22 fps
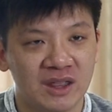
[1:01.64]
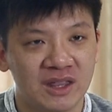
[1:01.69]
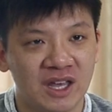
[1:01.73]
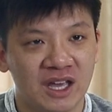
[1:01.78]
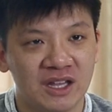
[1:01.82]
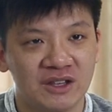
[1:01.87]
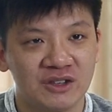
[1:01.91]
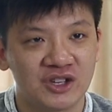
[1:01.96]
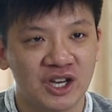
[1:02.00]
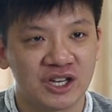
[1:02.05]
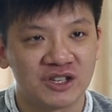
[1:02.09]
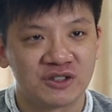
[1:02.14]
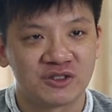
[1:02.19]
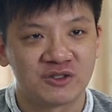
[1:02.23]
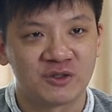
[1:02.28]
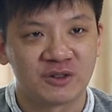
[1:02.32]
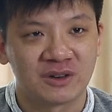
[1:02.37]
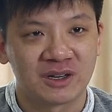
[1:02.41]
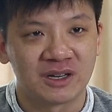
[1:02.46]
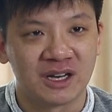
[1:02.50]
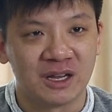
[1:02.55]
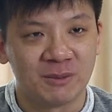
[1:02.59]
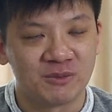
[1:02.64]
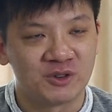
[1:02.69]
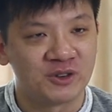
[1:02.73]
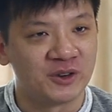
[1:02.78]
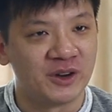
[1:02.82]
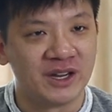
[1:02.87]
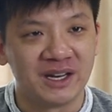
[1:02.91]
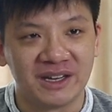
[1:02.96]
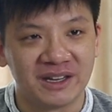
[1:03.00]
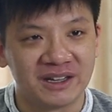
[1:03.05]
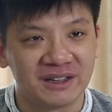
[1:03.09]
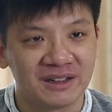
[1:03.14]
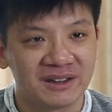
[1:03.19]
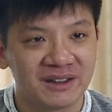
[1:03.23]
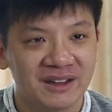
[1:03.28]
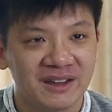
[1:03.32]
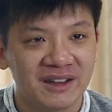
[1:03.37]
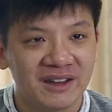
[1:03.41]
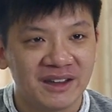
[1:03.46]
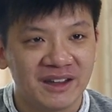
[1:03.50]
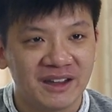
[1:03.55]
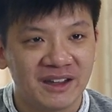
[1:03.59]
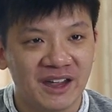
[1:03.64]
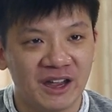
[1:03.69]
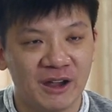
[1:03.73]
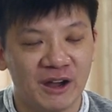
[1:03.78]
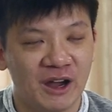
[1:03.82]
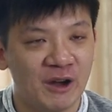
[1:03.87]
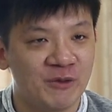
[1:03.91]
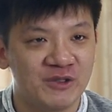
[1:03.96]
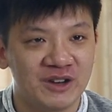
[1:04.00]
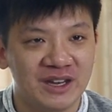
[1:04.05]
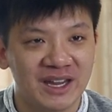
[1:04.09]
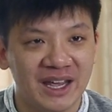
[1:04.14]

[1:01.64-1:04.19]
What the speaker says: attend chess club training every